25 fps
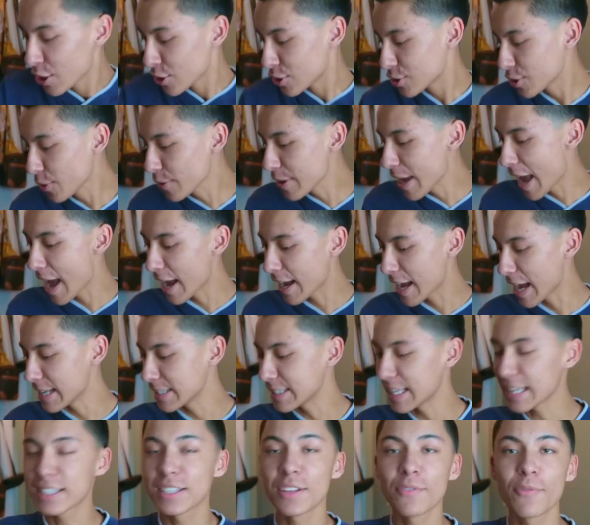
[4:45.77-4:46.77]
So yeah,
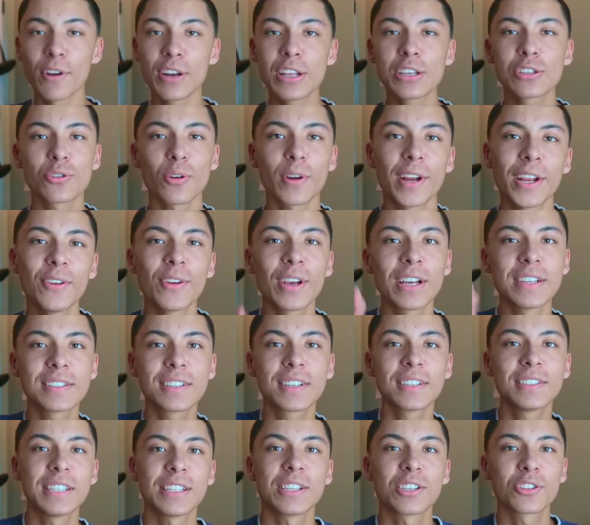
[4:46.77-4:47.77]
guys, that's the funny story and you guys
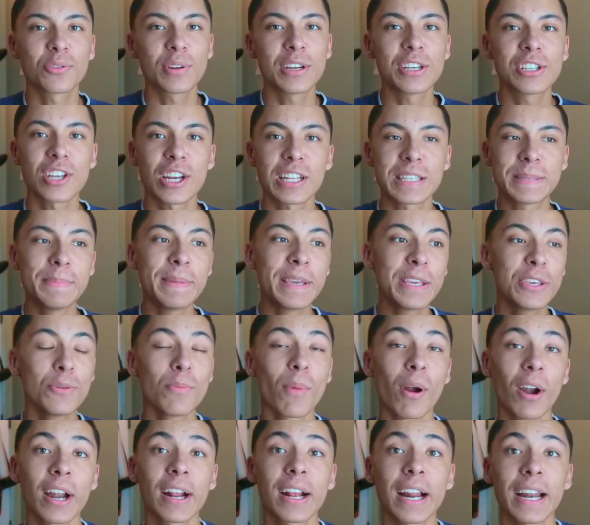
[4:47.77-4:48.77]
could see the screenshots. Me,
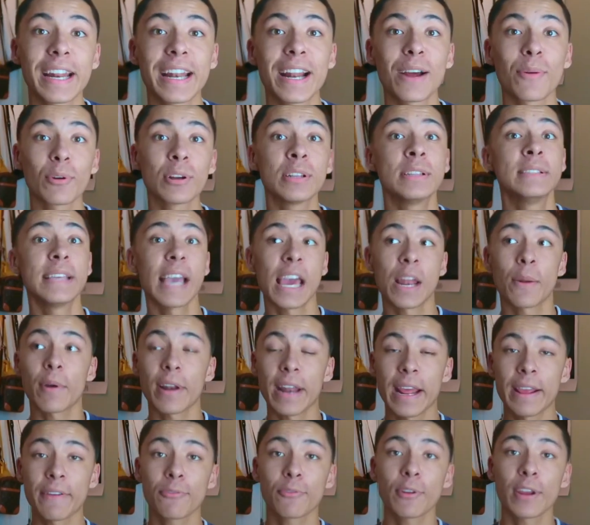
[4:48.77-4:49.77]
Yumari, and Karina were dead
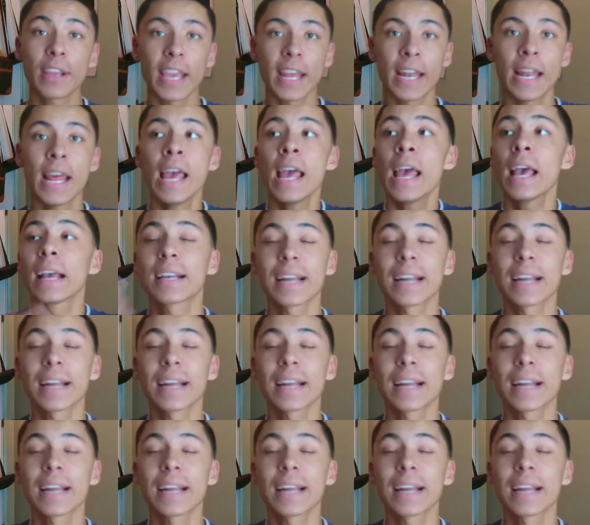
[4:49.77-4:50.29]
when I freaking...